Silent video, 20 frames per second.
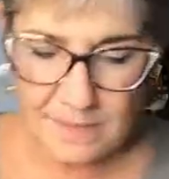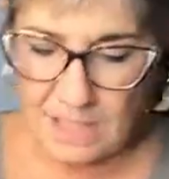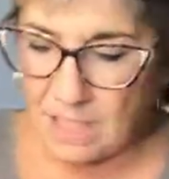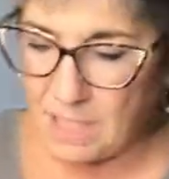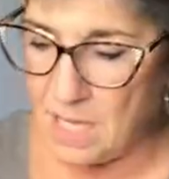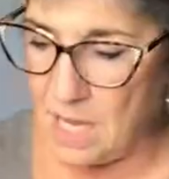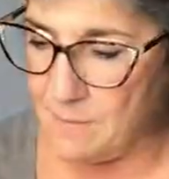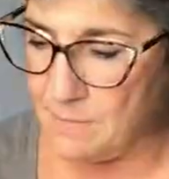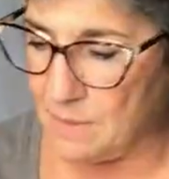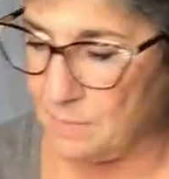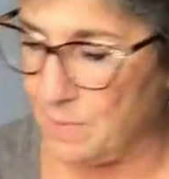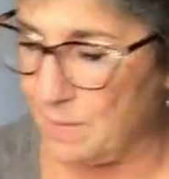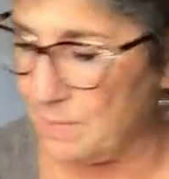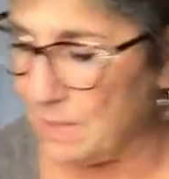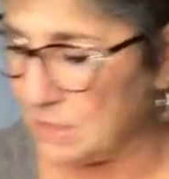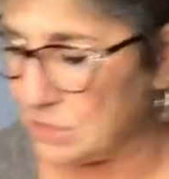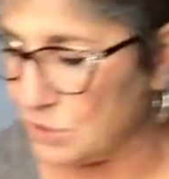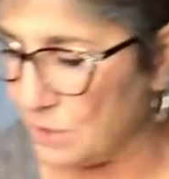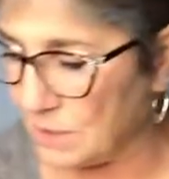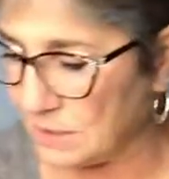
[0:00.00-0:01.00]
Okay, I'm going to put
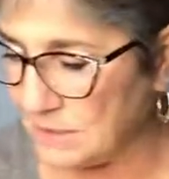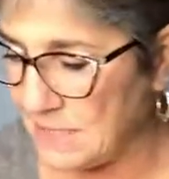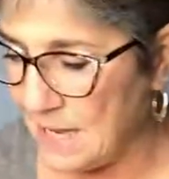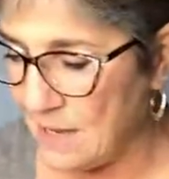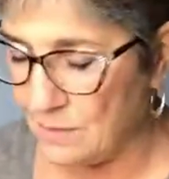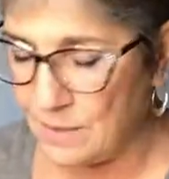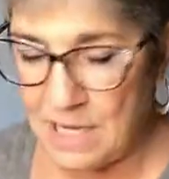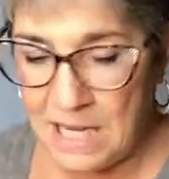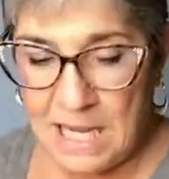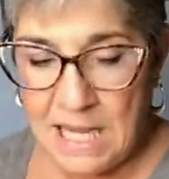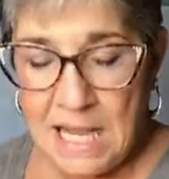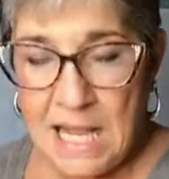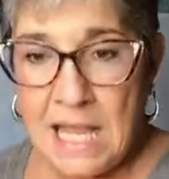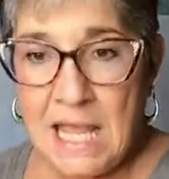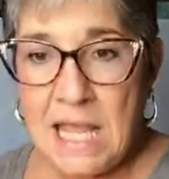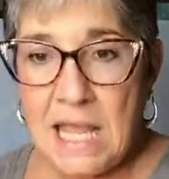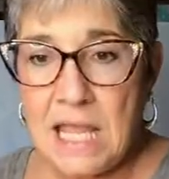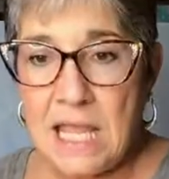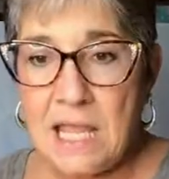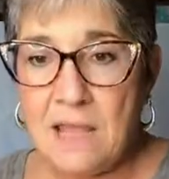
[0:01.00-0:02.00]
my chalk down.
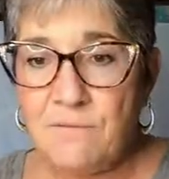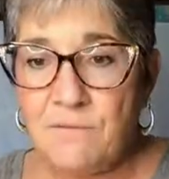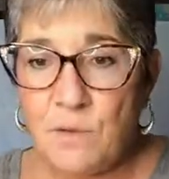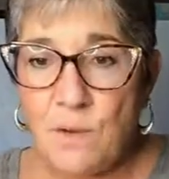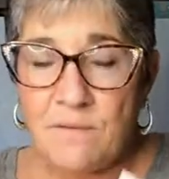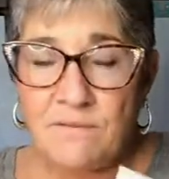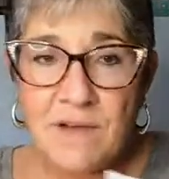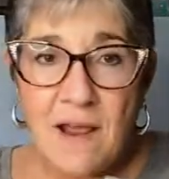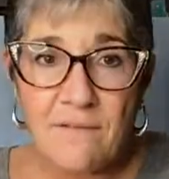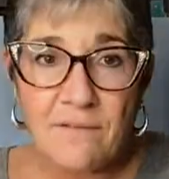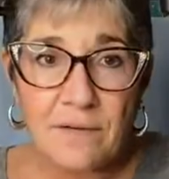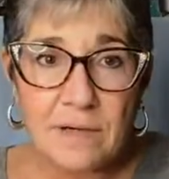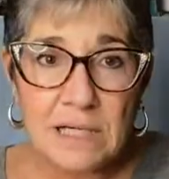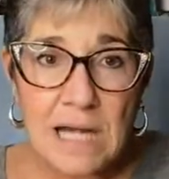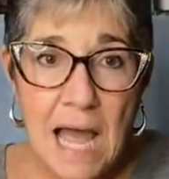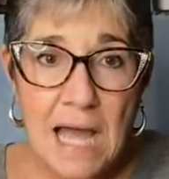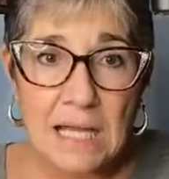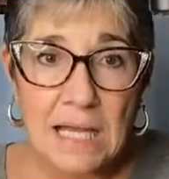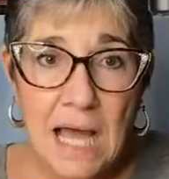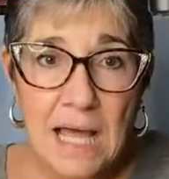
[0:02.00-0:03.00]
If you have
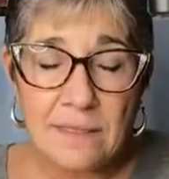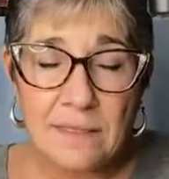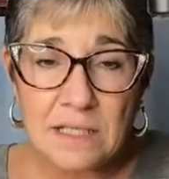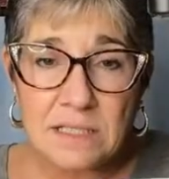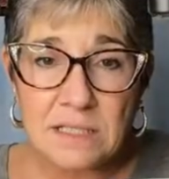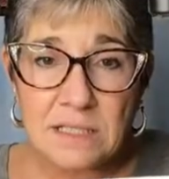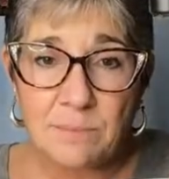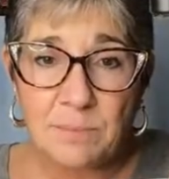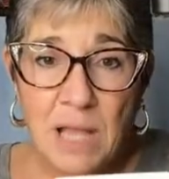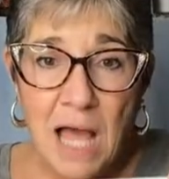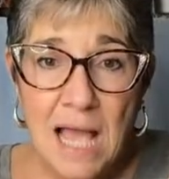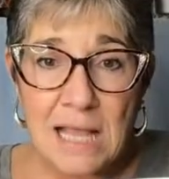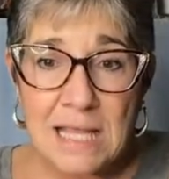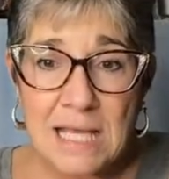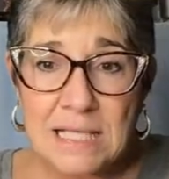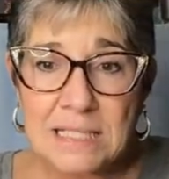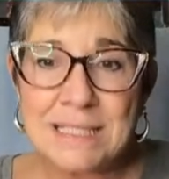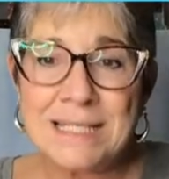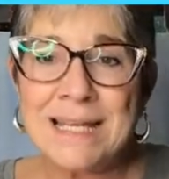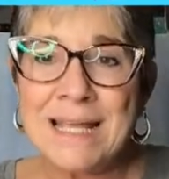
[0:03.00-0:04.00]
not gotten the supply
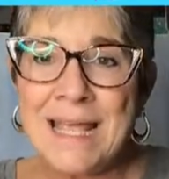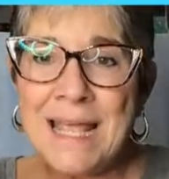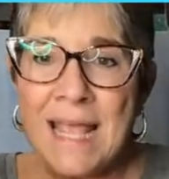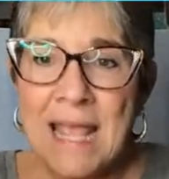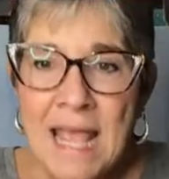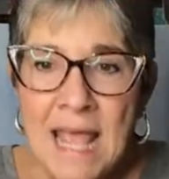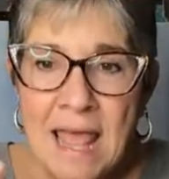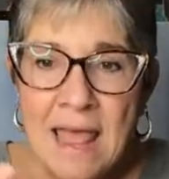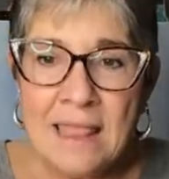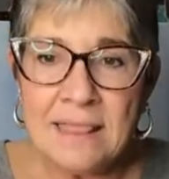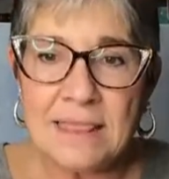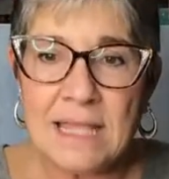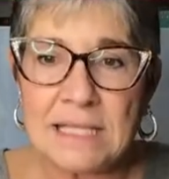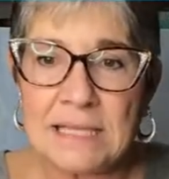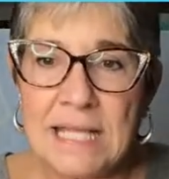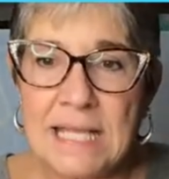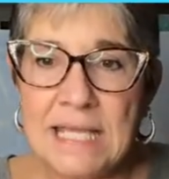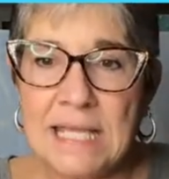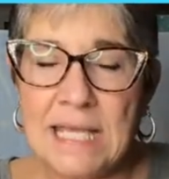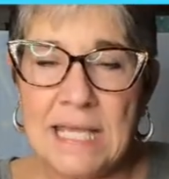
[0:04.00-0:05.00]
list, the
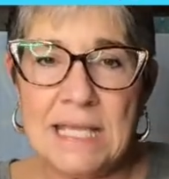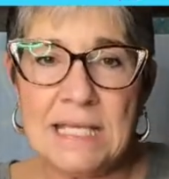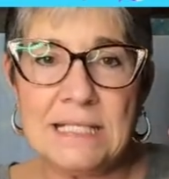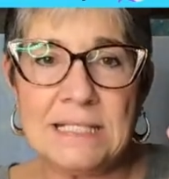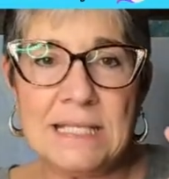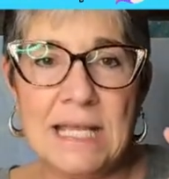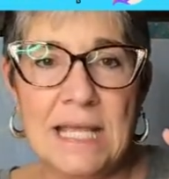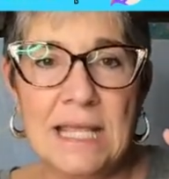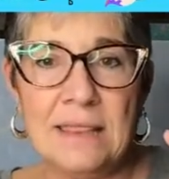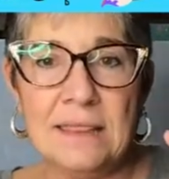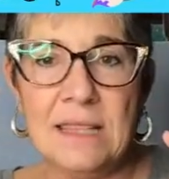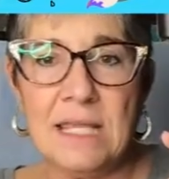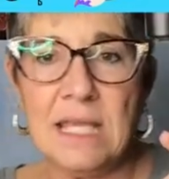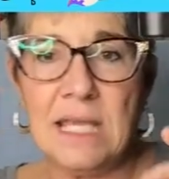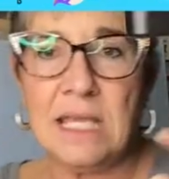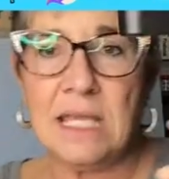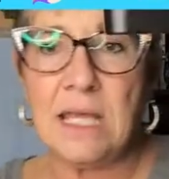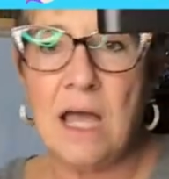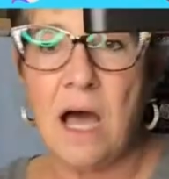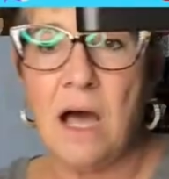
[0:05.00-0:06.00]
link is in
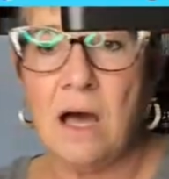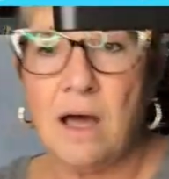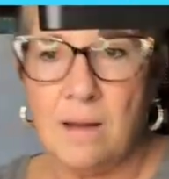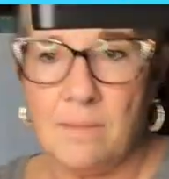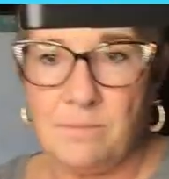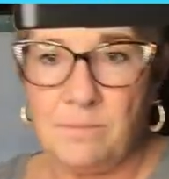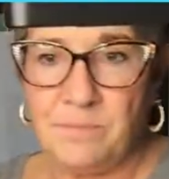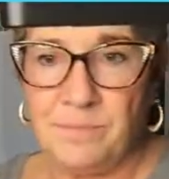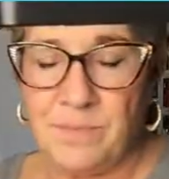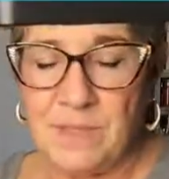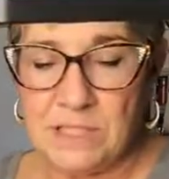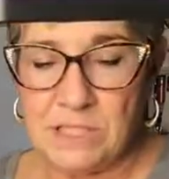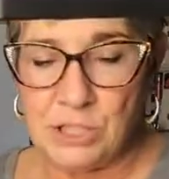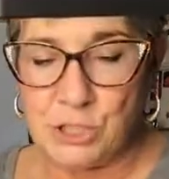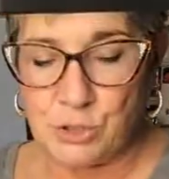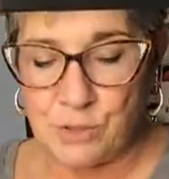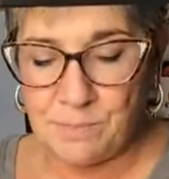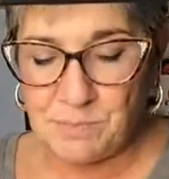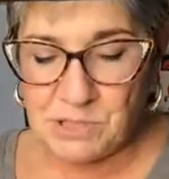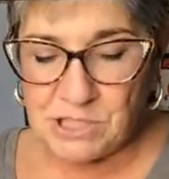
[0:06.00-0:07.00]
the
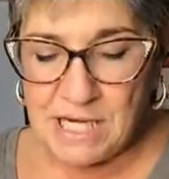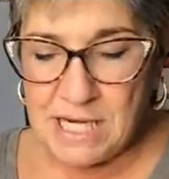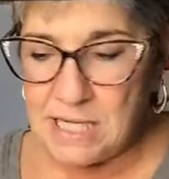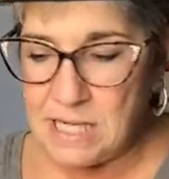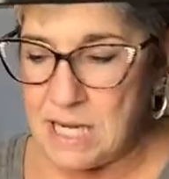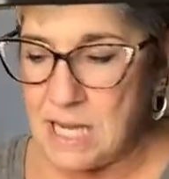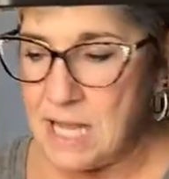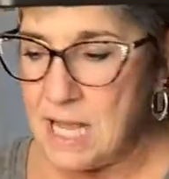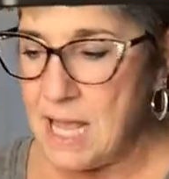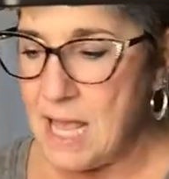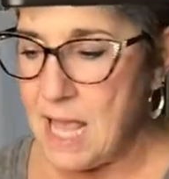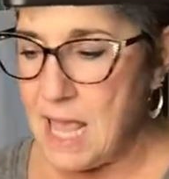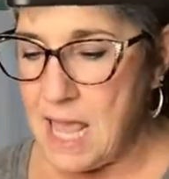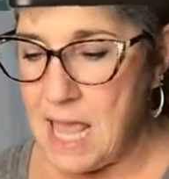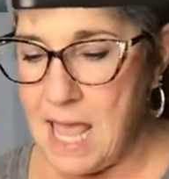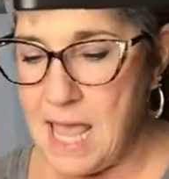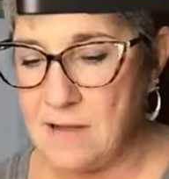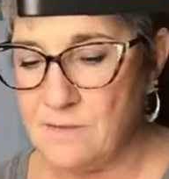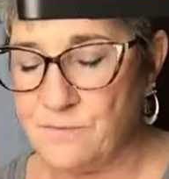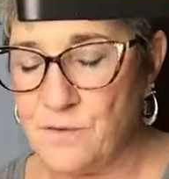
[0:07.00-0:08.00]
description.
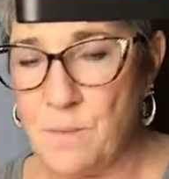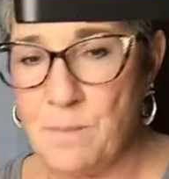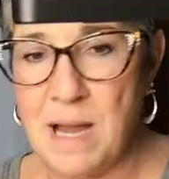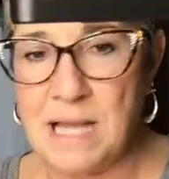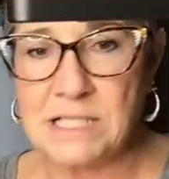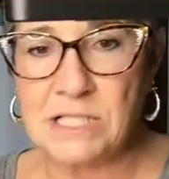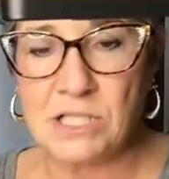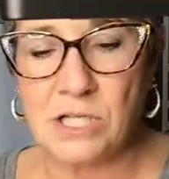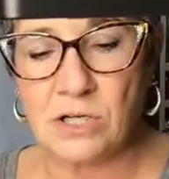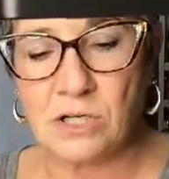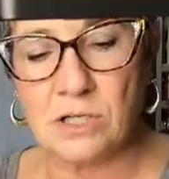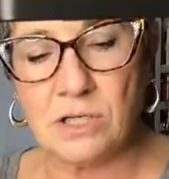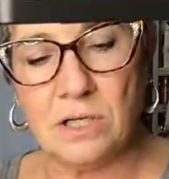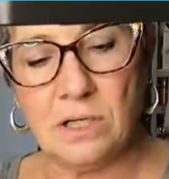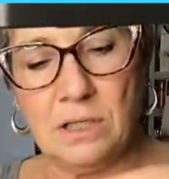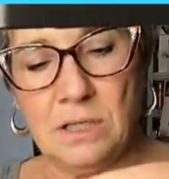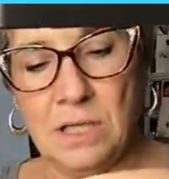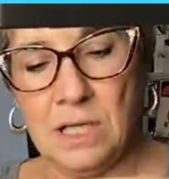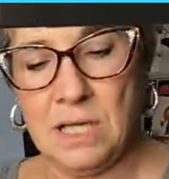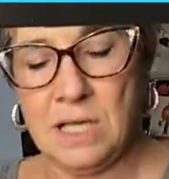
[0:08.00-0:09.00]
And for my
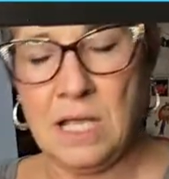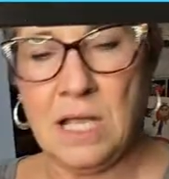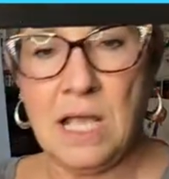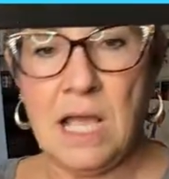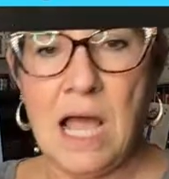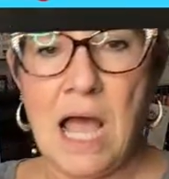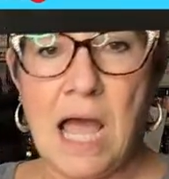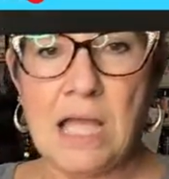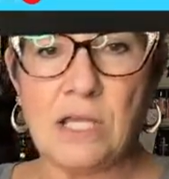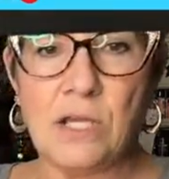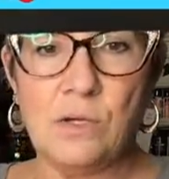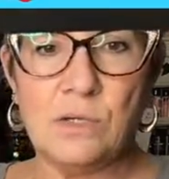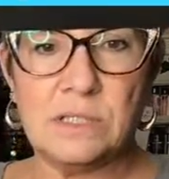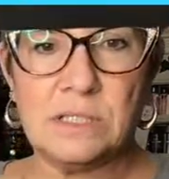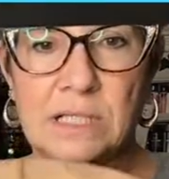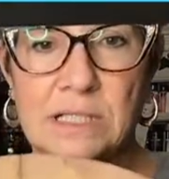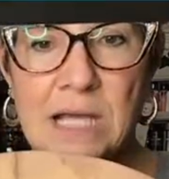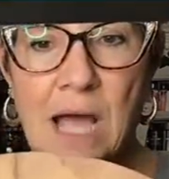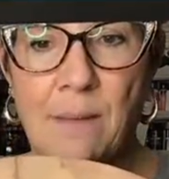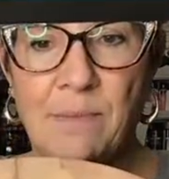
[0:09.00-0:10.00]
circle, I use
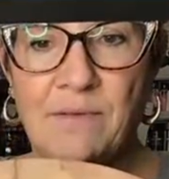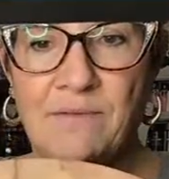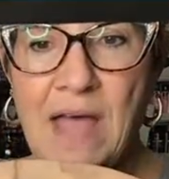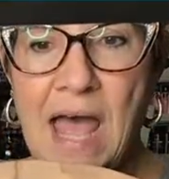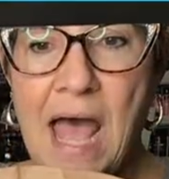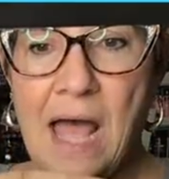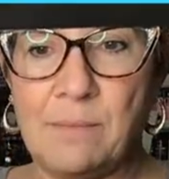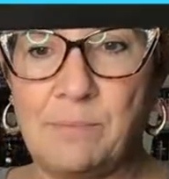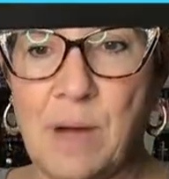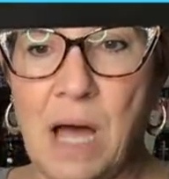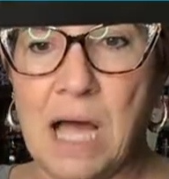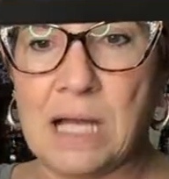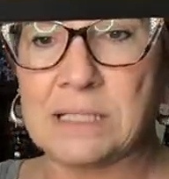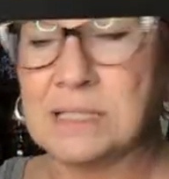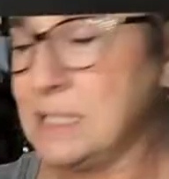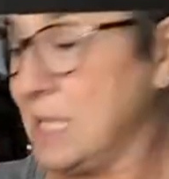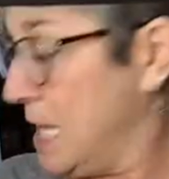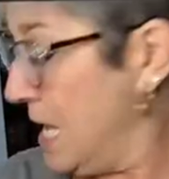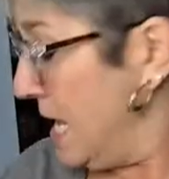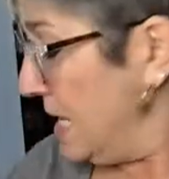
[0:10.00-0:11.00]
the top of a hat
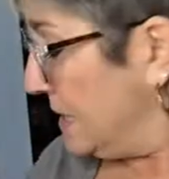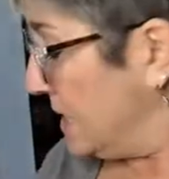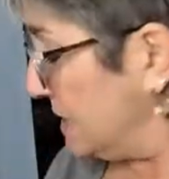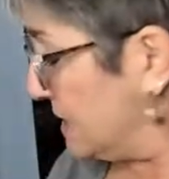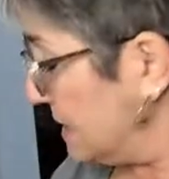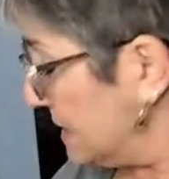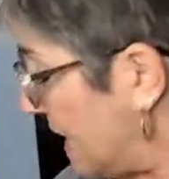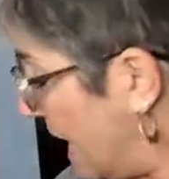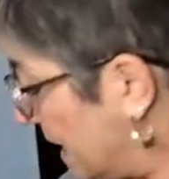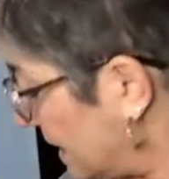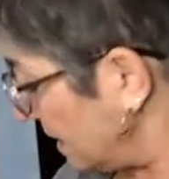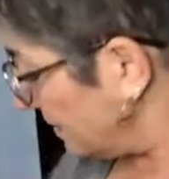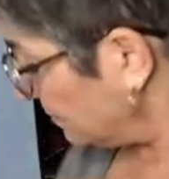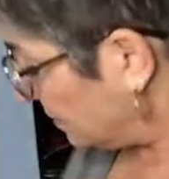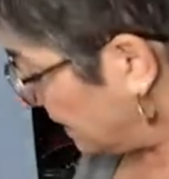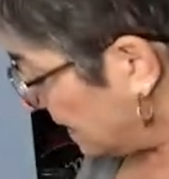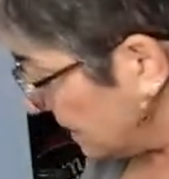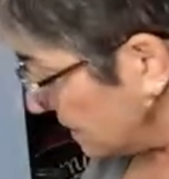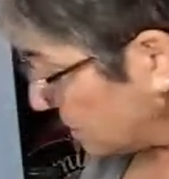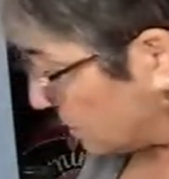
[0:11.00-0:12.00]
box. This is not a complete